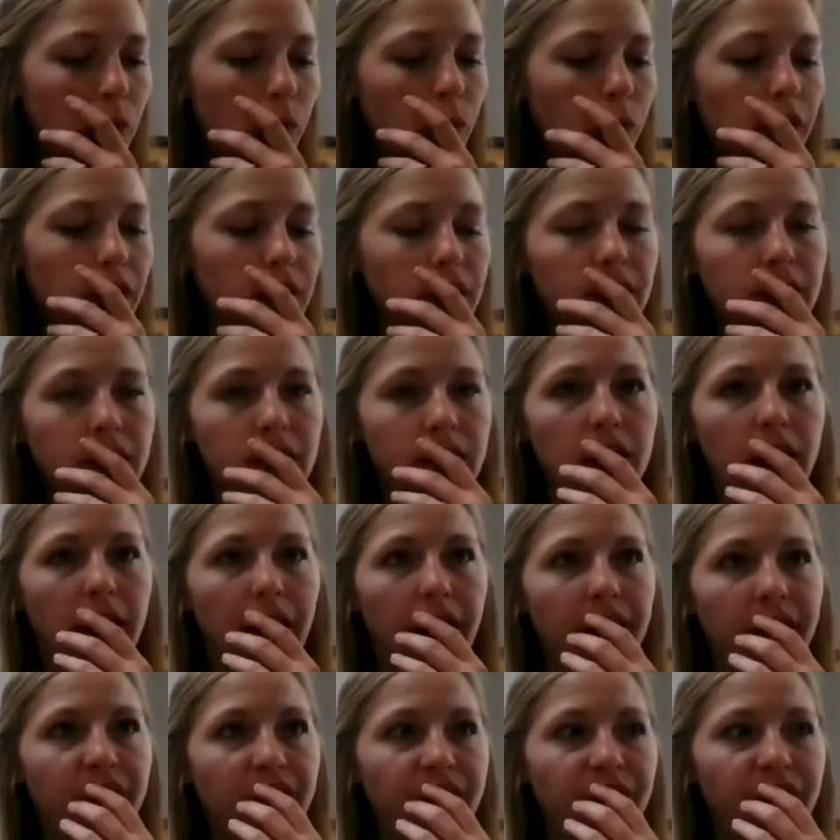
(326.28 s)
Will the
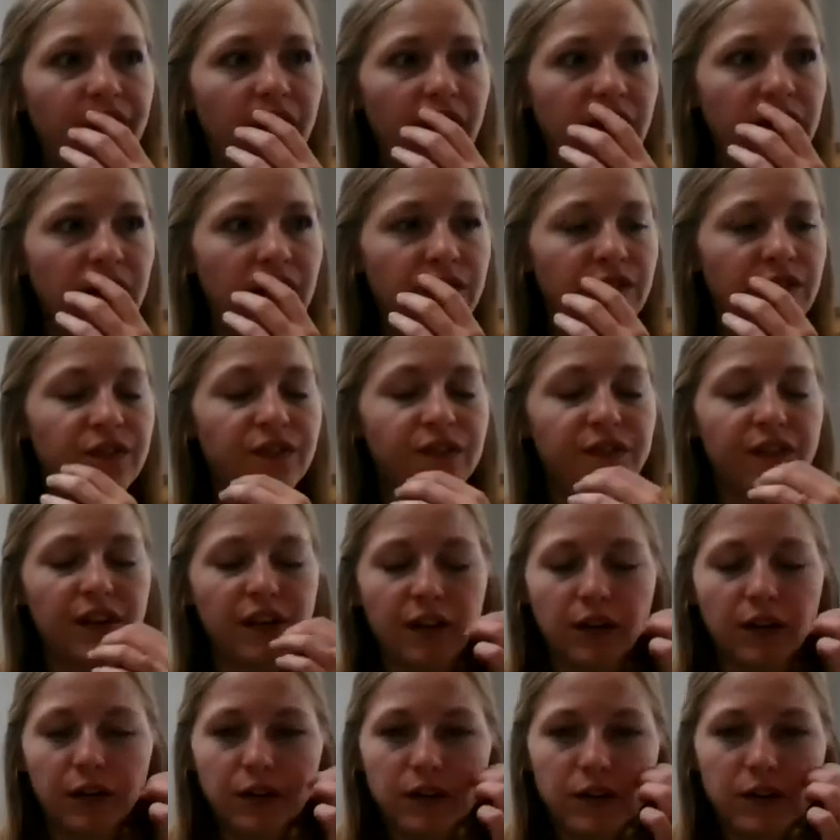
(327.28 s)
affected
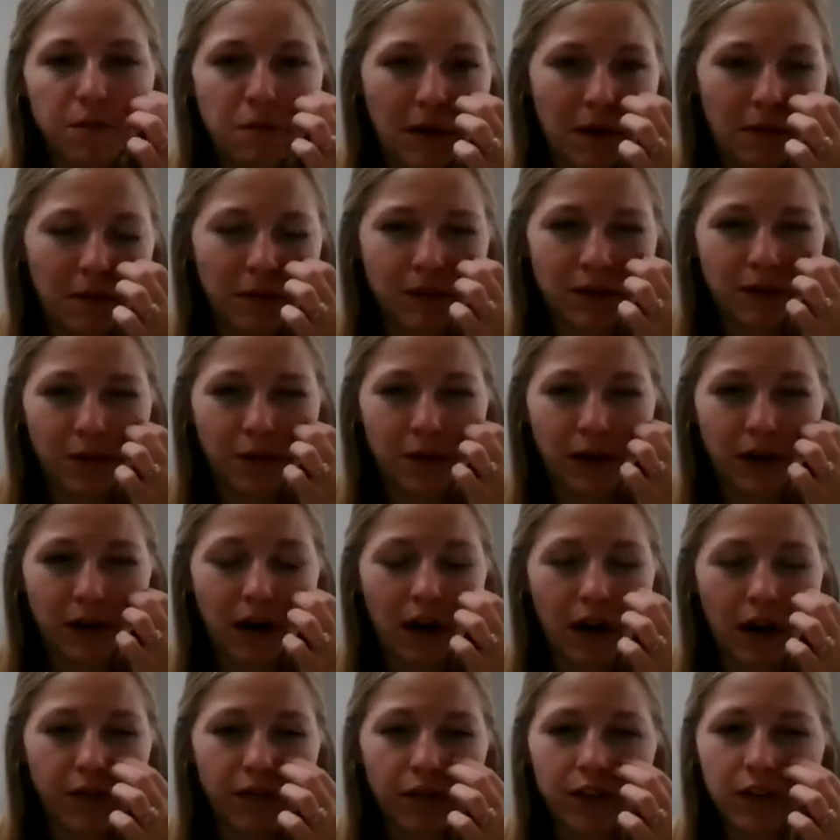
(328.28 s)
fields be able to
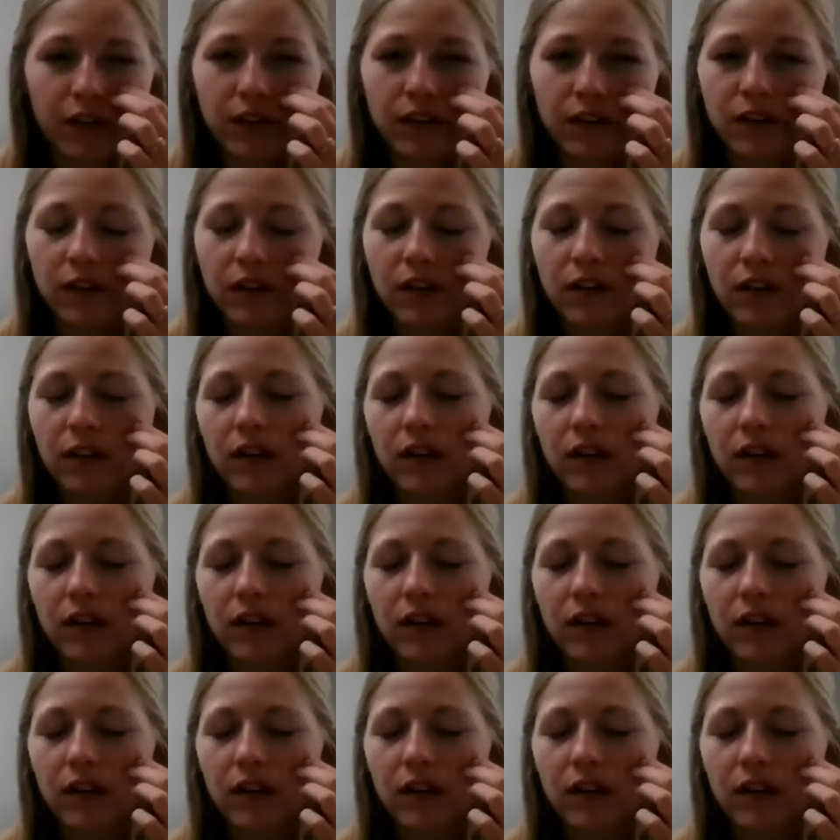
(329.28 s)
recover?